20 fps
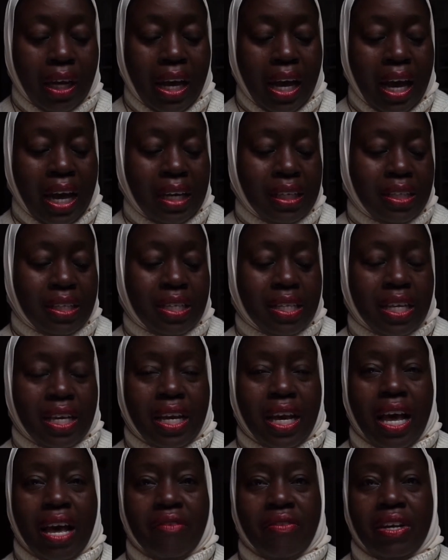I just
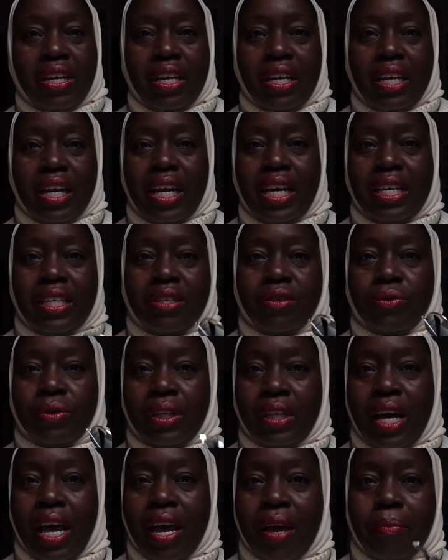think having a nice,
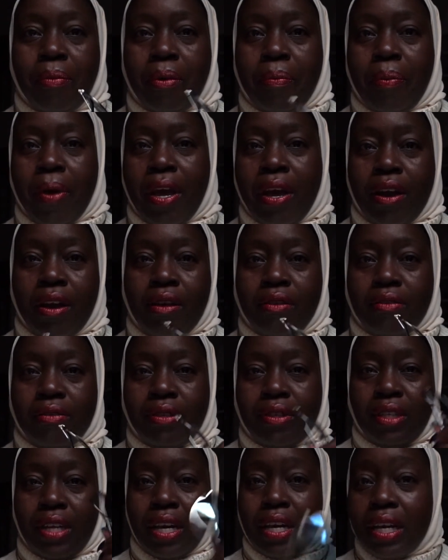reliable pair of
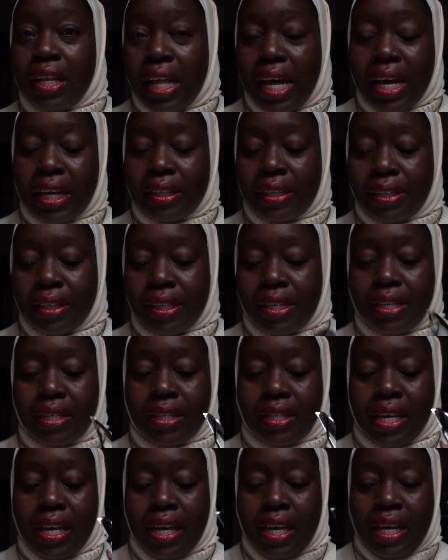
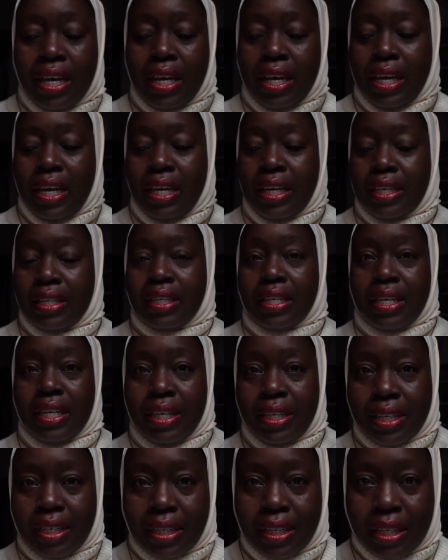sunglasses is
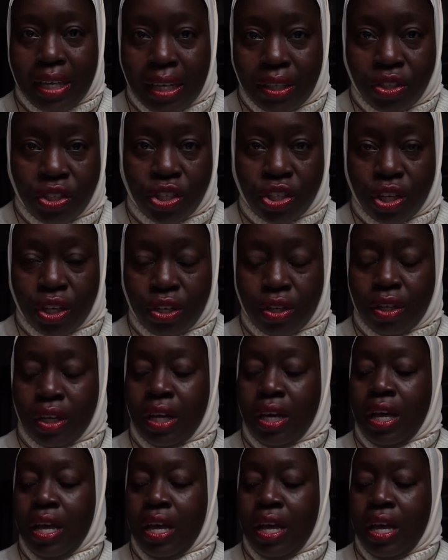essential.